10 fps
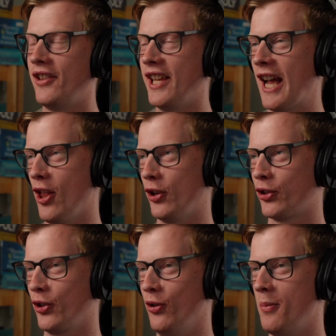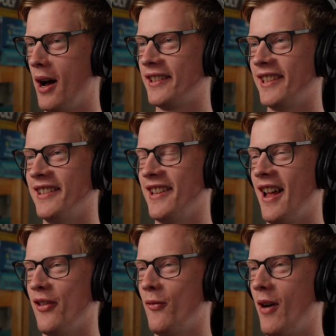The yellow school bus is
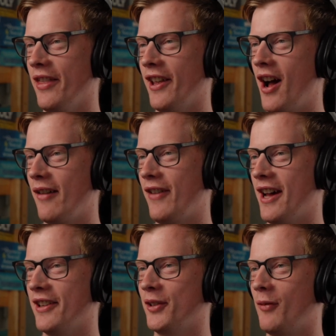another one that I found as